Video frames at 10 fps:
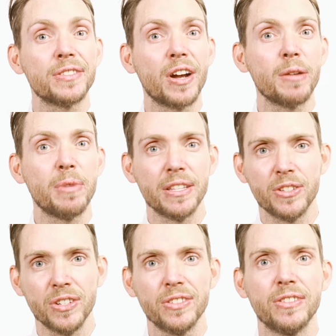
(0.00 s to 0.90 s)
are, but it's
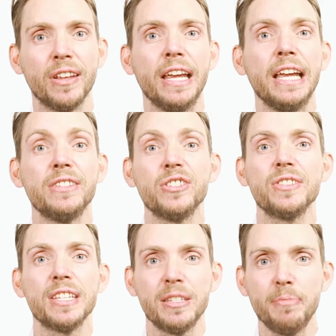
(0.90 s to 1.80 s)
just
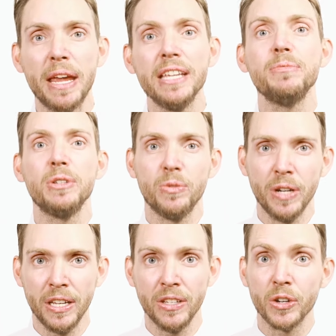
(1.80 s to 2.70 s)
the space
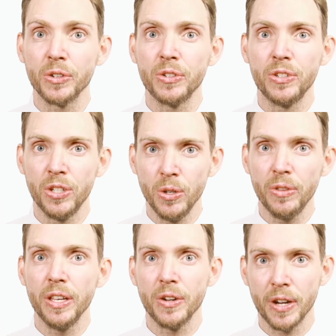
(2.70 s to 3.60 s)
between your
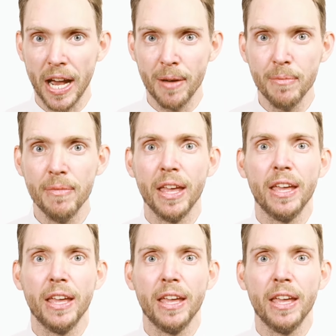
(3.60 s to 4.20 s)
tooth and your gum,